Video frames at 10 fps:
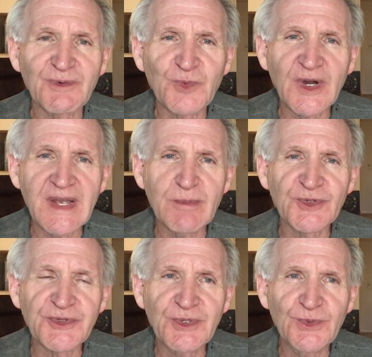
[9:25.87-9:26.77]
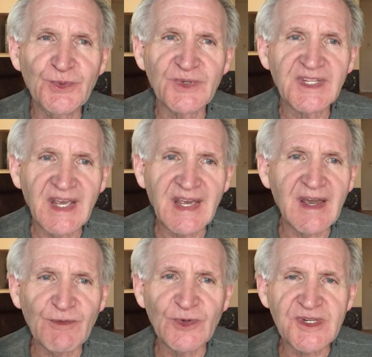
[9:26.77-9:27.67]
were able to take
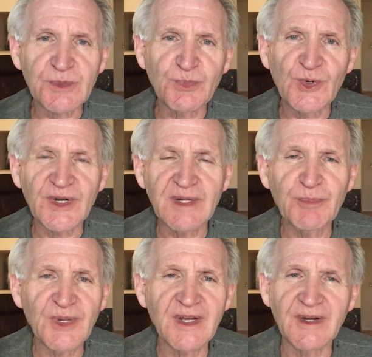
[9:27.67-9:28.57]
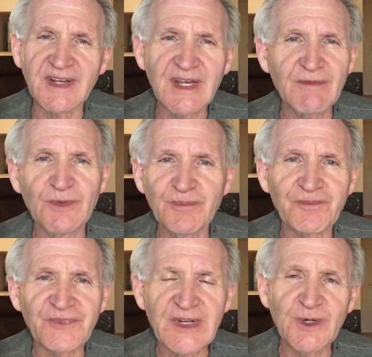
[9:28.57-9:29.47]
every supporting player and give them,
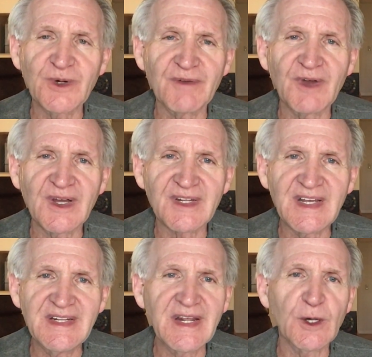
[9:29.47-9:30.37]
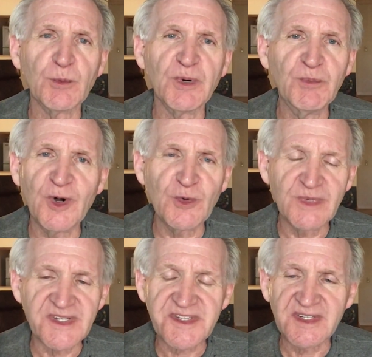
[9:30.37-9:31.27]
you know, indelible
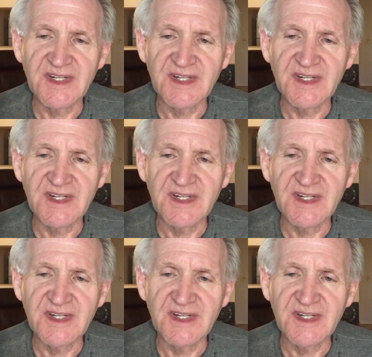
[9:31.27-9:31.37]
moments.